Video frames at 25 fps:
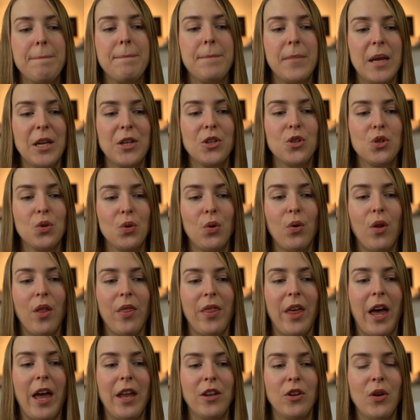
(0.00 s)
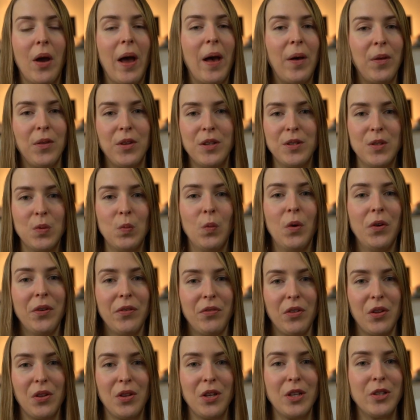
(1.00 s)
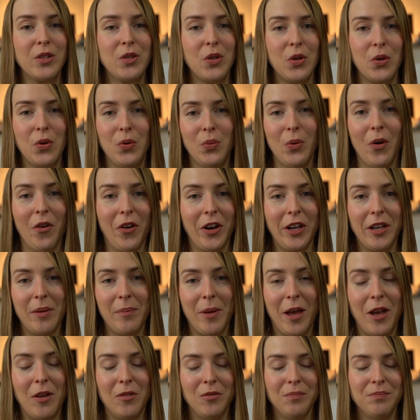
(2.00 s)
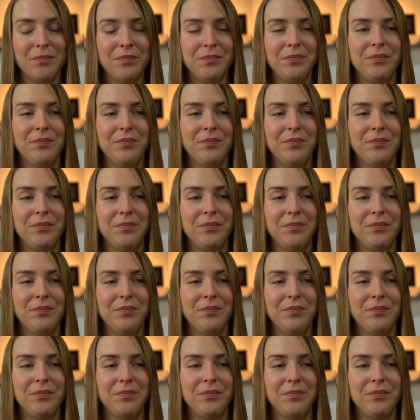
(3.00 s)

Make sure that your health isn't one of the things that you're worrying about.